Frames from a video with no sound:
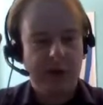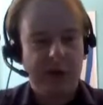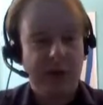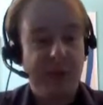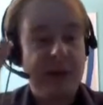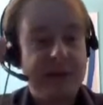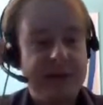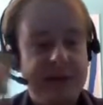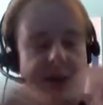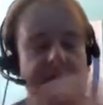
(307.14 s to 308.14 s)

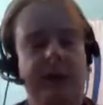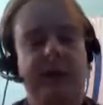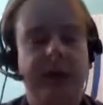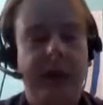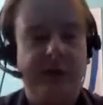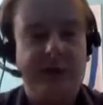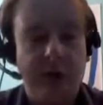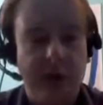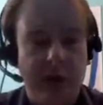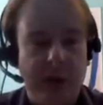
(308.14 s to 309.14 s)
Depends rather
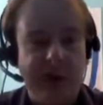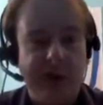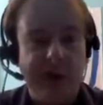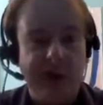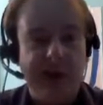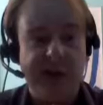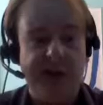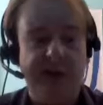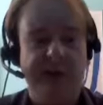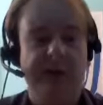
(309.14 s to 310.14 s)
strongly on the
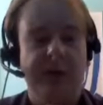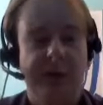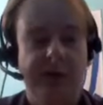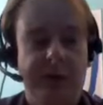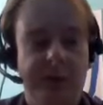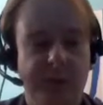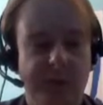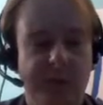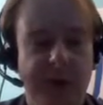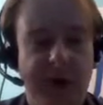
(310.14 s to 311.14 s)
interpretation
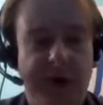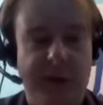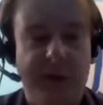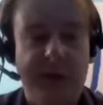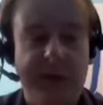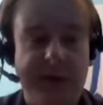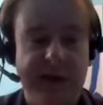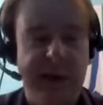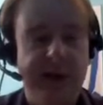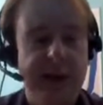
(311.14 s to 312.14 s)
by the people
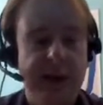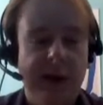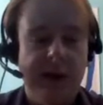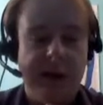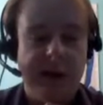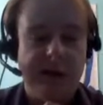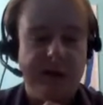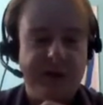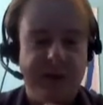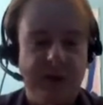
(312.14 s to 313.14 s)
listening.
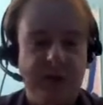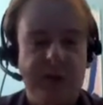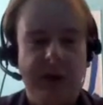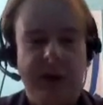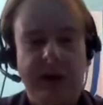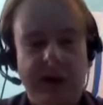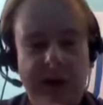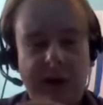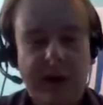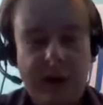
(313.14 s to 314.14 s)
And so,
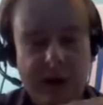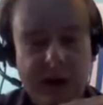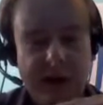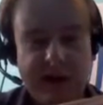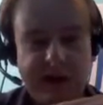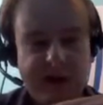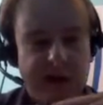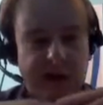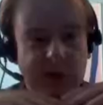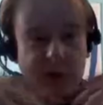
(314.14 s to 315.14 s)

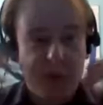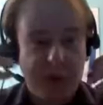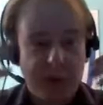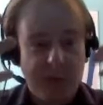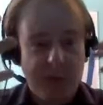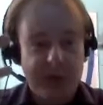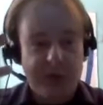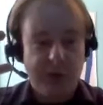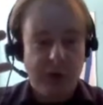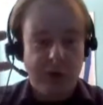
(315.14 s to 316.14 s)
as you probably
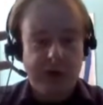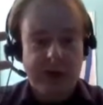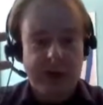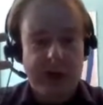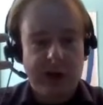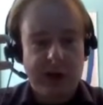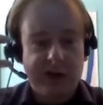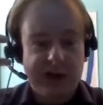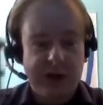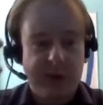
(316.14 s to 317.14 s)
do not
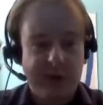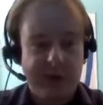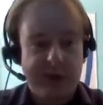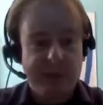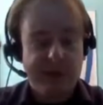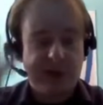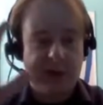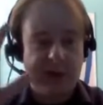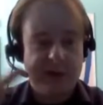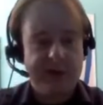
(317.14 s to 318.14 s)
understand the same
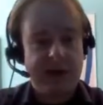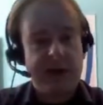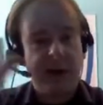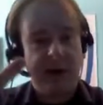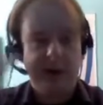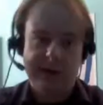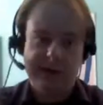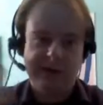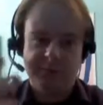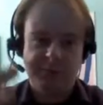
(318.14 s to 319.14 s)
signs,
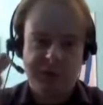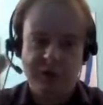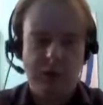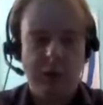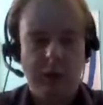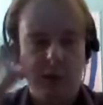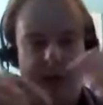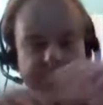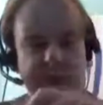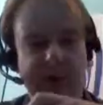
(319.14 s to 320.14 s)
unless you all
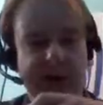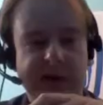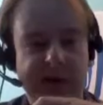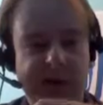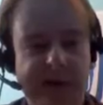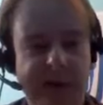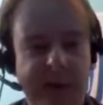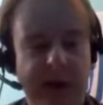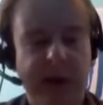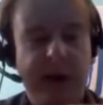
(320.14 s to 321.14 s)
went to military or something,